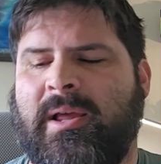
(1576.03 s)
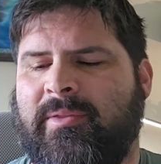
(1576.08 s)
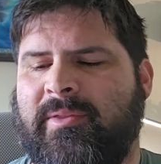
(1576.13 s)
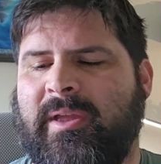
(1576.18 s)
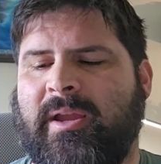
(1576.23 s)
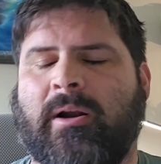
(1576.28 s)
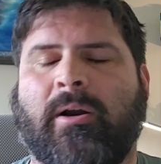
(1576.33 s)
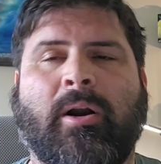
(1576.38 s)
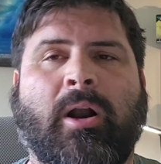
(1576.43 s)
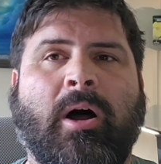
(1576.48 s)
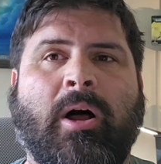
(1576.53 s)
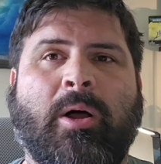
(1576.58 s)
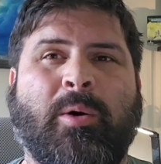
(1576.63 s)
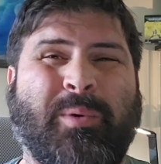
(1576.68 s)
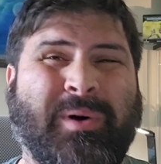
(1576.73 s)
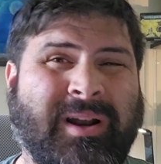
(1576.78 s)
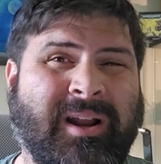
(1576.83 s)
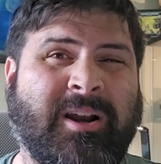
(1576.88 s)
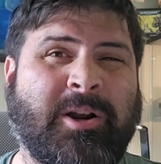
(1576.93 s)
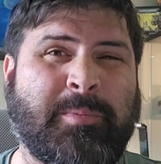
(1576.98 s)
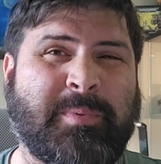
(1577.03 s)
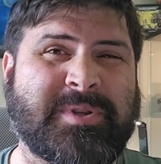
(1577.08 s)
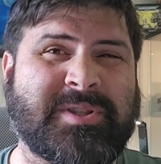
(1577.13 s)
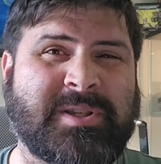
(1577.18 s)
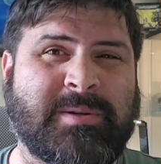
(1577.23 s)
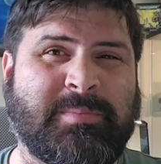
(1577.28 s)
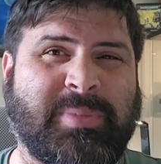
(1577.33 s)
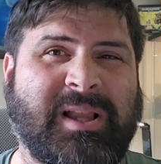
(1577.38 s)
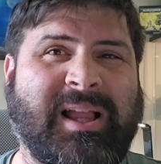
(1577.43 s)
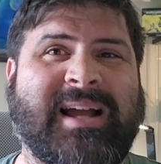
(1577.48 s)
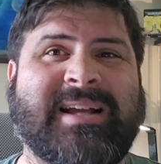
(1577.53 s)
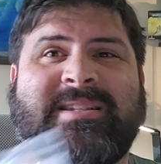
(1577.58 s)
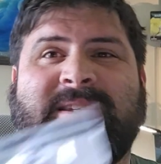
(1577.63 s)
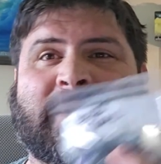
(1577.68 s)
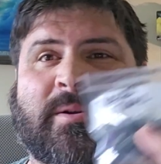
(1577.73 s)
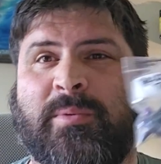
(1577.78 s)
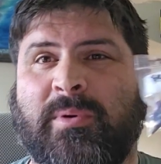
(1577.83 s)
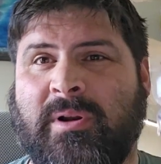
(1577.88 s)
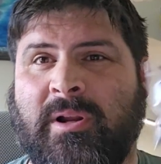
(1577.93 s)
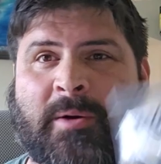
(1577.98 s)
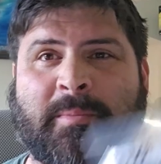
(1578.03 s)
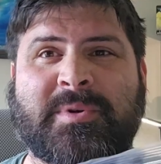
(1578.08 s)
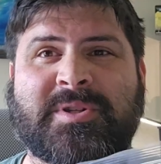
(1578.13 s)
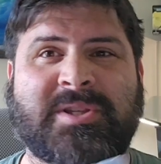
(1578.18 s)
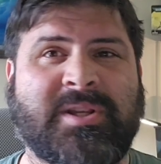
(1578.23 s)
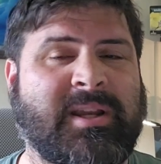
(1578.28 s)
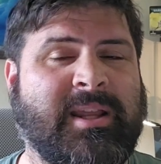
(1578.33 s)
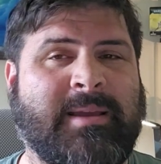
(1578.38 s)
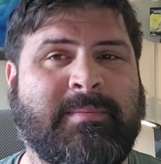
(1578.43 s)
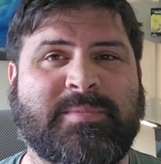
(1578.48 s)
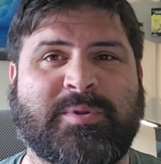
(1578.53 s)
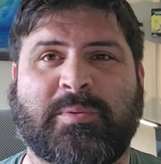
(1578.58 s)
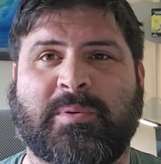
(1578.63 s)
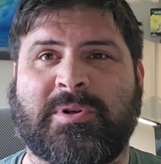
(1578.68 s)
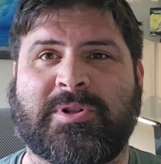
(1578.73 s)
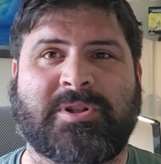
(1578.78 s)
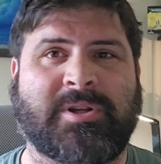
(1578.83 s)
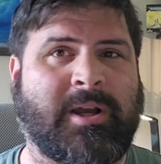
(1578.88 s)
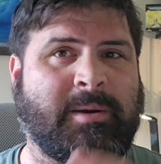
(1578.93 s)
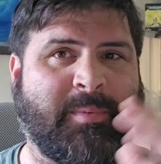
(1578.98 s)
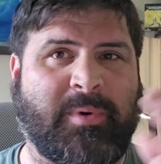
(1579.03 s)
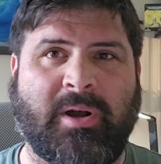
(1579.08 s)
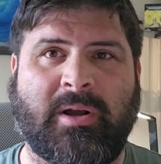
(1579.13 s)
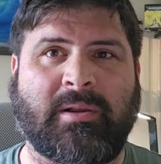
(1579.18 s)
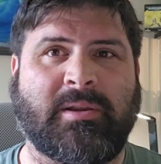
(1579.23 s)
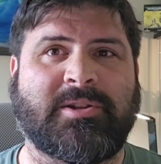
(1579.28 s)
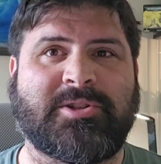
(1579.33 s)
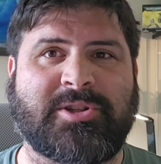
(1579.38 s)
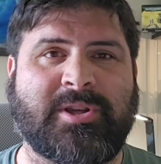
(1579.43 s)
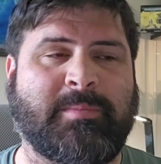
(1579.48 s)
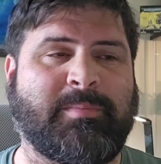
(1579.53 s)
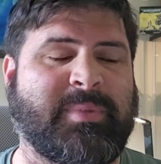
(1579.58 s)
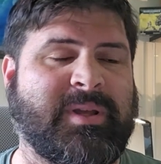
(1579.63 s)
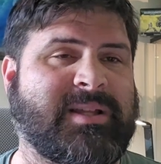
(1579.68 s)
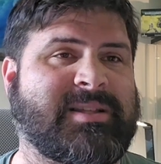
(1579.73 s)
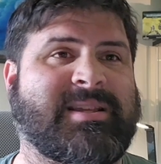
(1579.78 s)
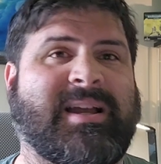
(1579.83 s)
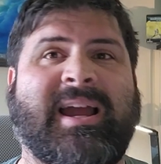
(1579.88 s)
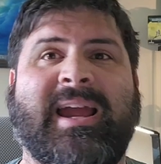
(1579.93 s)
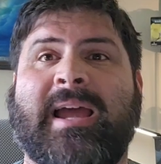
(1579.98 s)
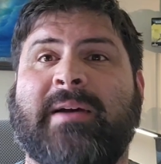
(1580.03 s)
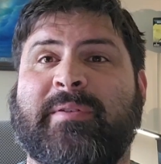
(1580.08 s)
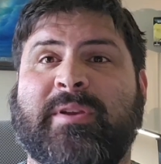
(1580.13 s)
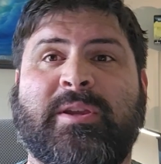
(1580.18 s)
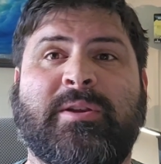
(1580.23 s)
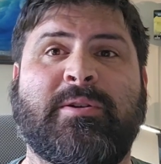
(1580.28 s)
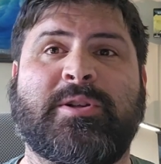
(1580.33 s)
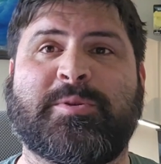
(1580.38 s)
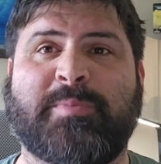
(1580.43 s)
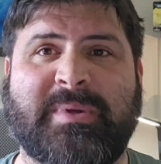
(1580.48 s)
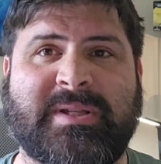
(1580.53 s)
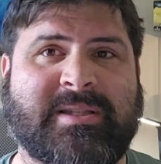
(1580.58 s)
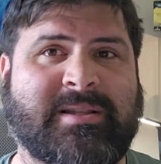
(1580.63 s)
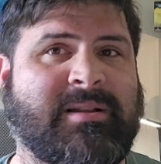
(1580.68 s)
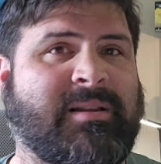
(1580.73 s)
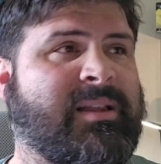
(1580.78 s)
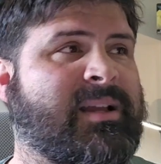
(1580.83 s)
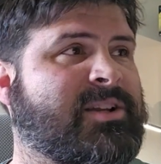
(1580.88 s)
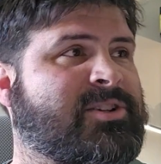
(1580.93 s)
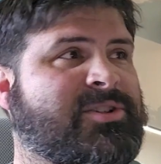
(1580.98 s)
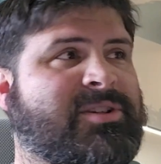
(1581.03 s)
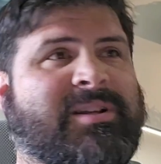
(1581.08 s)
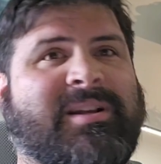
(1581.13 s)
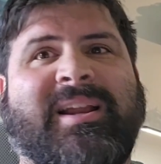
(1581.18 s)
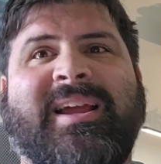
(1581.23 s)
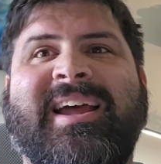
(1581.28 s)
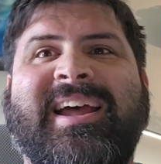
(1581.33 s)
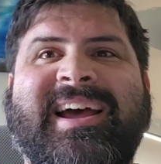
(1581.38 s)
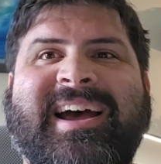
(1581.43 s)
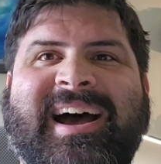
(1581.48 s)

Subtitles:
They are all 100% plastic, 100% Games Workshop, all legit bits. I have a huge bits collection.